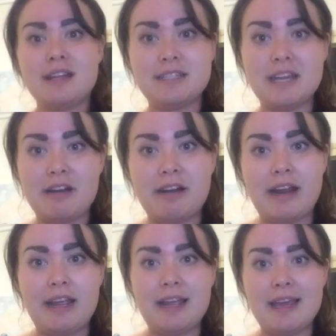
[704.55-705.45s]

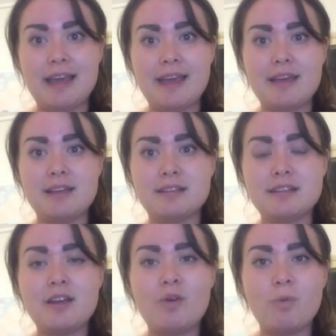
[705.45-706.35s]
dairy and
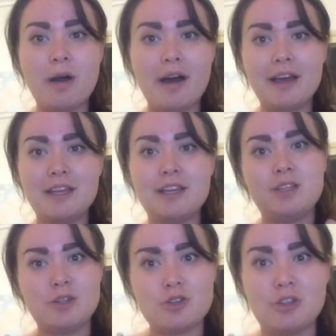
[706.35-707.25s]
why
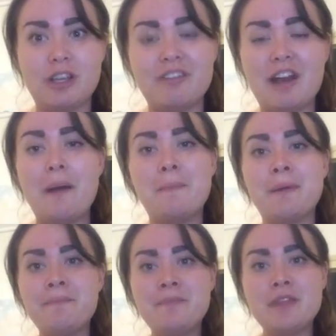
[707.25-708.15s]
you should give it up.
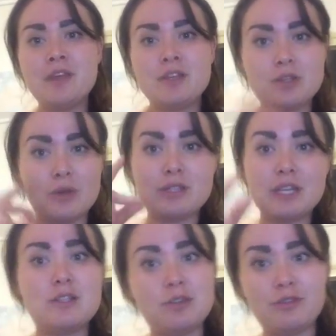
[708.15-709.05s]
So
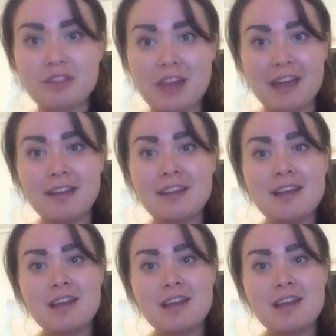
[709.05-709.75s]
stay tuned for that.